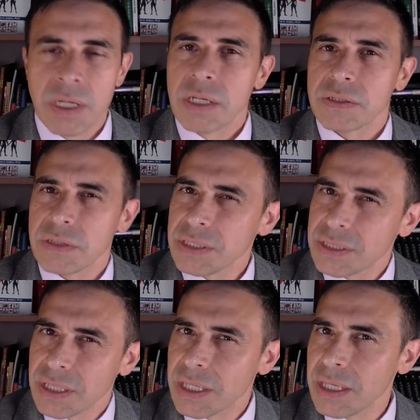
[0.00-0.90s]
So this is
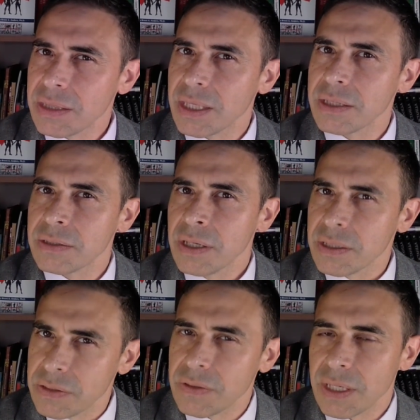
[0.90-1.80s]
a key thing
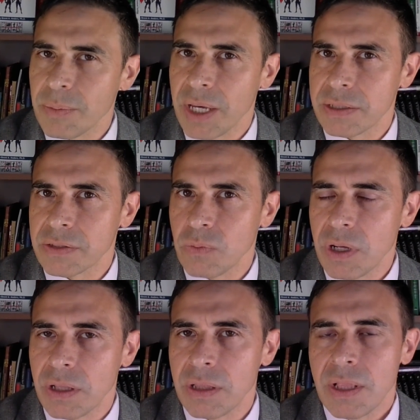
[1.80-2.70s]
to think about as
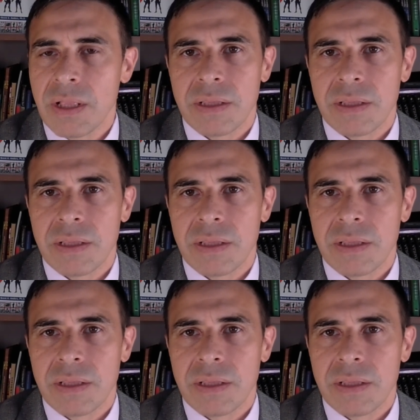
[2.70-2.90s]
well.